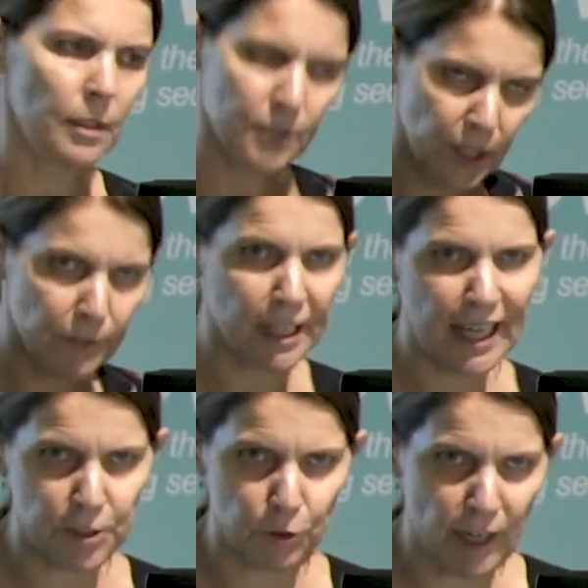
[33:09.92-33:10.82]

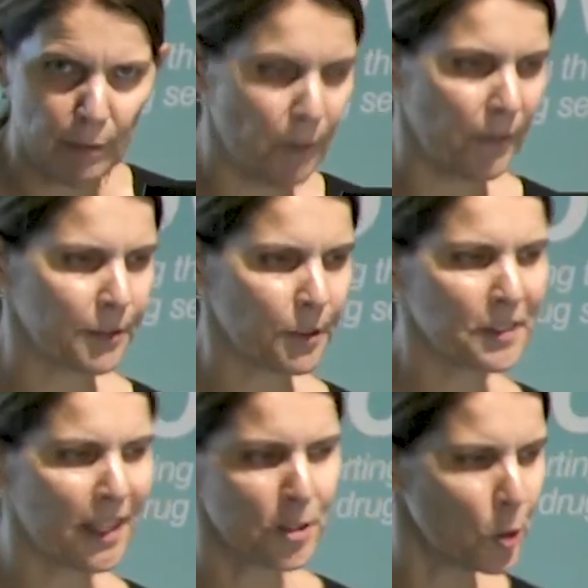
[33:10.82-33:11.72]
Certification framework, that's what I
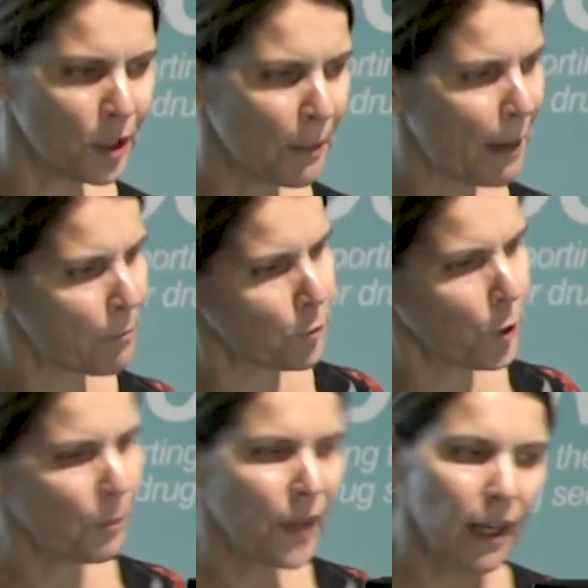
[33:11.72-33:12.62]
started talking about
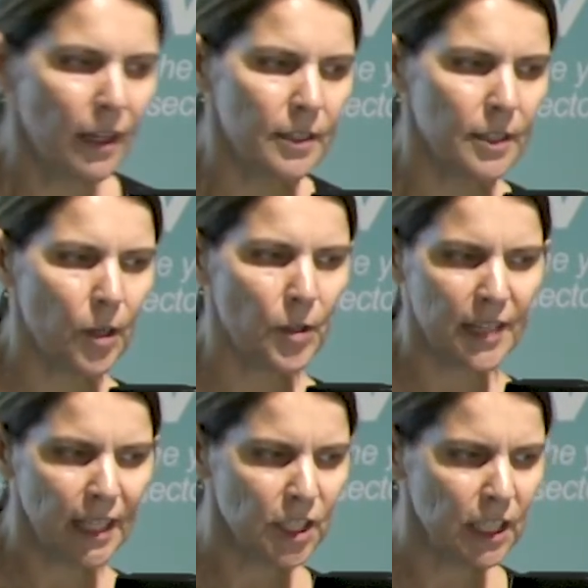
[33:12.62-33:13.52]
before. So there's
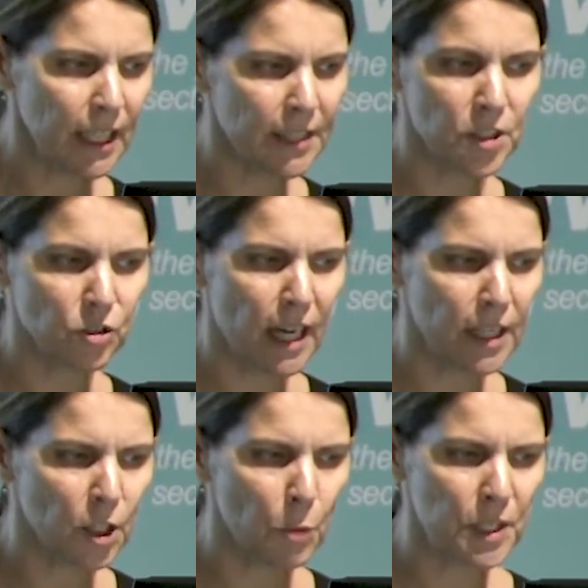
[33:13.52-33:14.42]
actually an
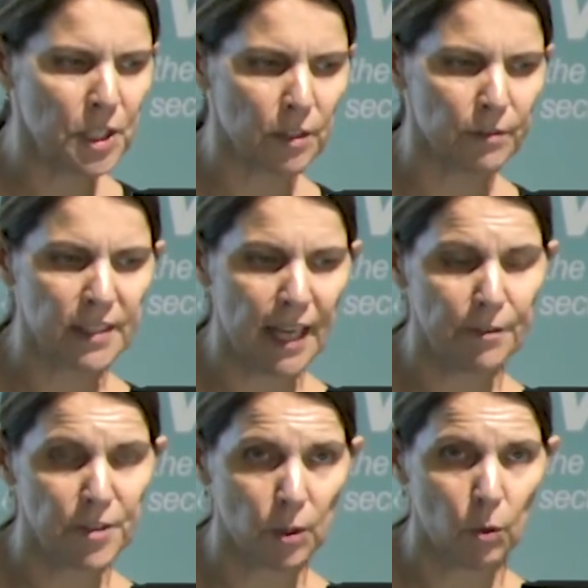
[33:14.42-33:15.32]
Australian Commission of
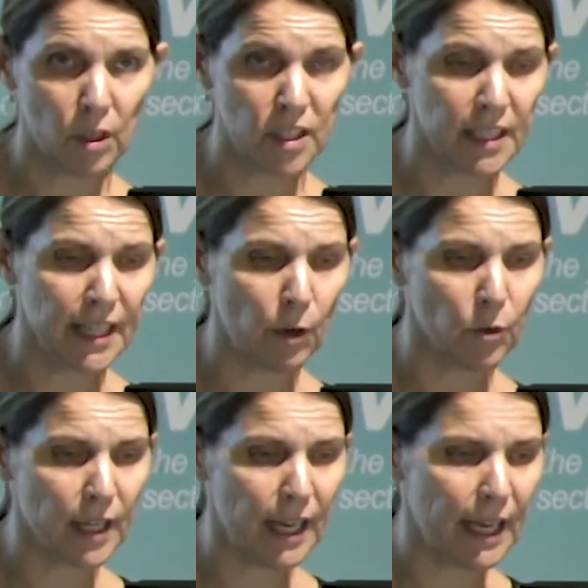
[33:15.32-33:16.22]
Safety and Quality in
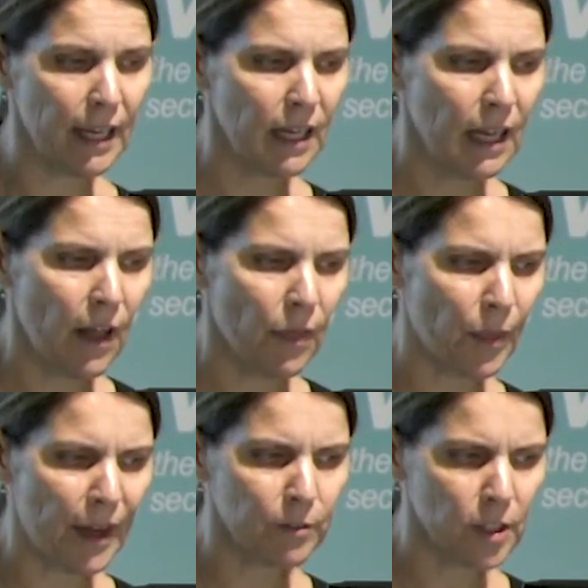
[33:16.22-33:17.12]
Healthcare.
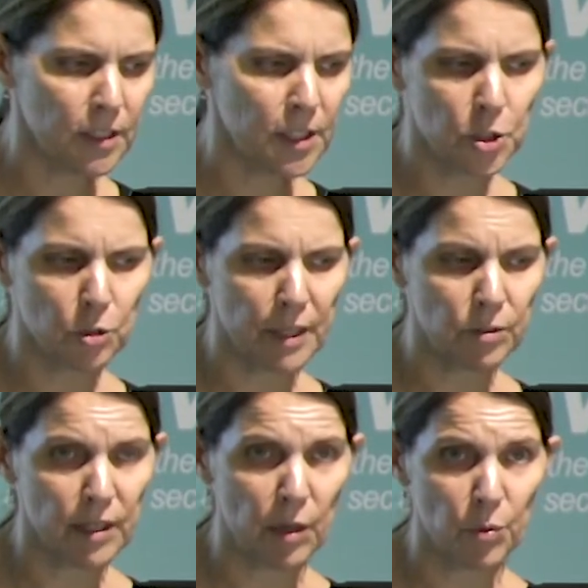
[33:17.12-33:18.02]
They've got a digital
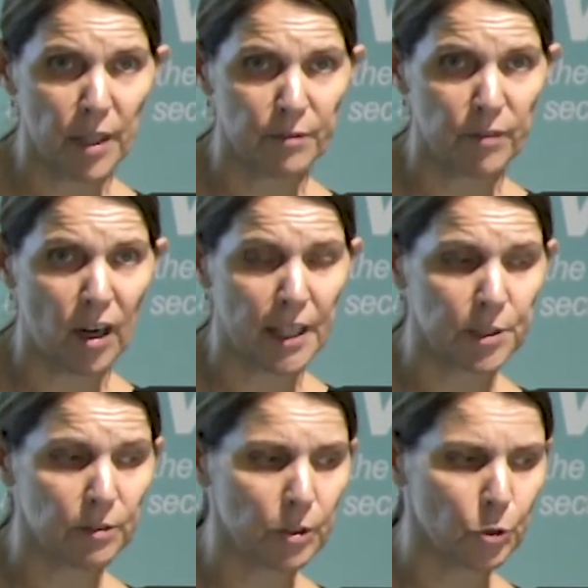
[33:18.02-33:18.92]
mental health
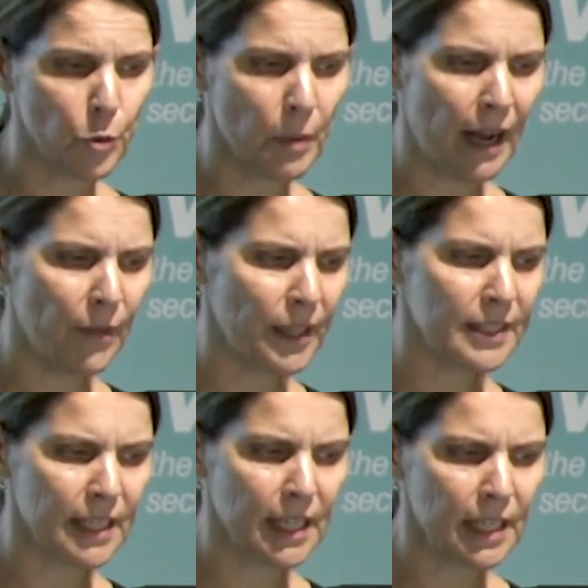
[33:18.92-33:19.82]
advisory group, and they're
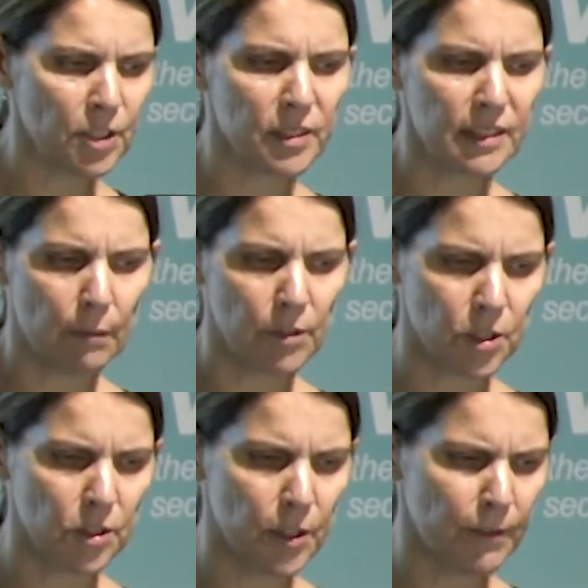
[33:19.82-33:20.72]
seeking to establish
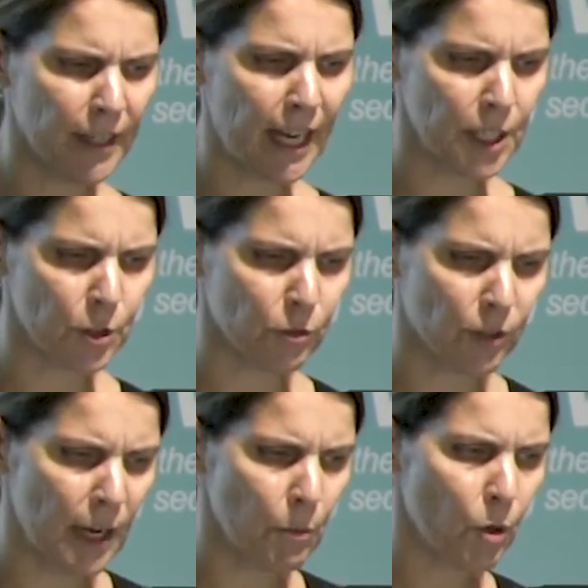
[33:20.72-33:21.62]
a certification
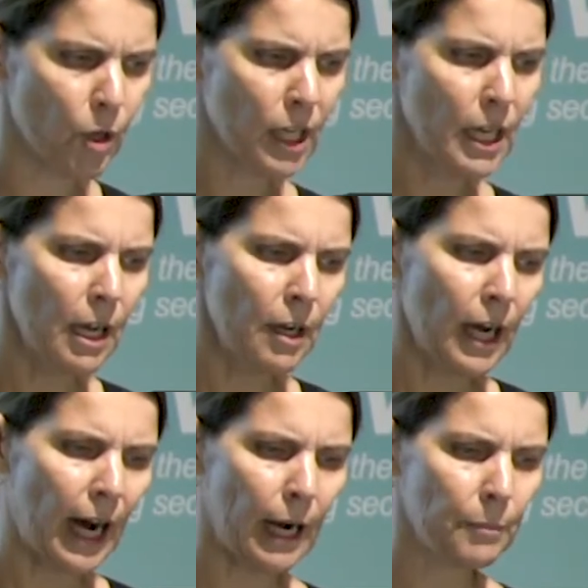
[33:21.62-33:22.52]
framework
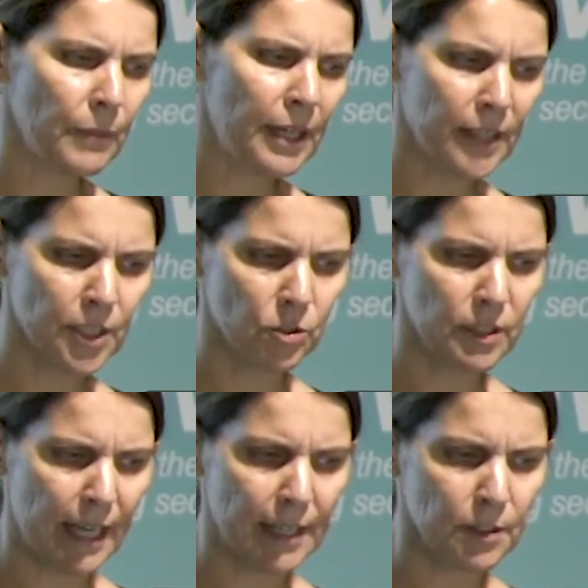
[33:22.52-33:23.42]
and national
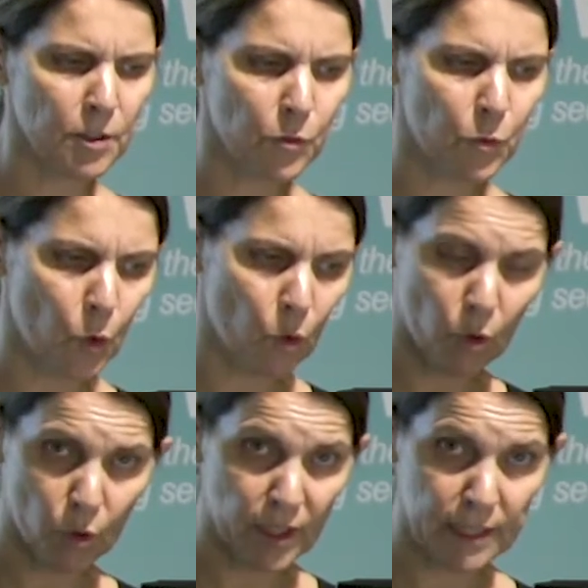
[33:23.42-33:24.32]
standards for
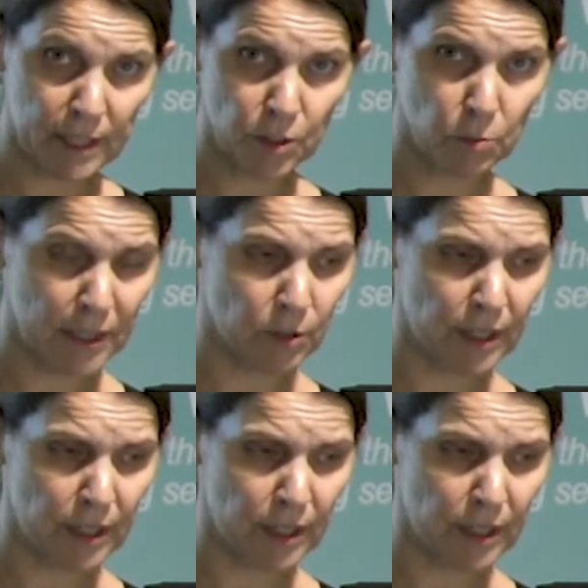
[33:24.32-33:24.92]
all these digital mental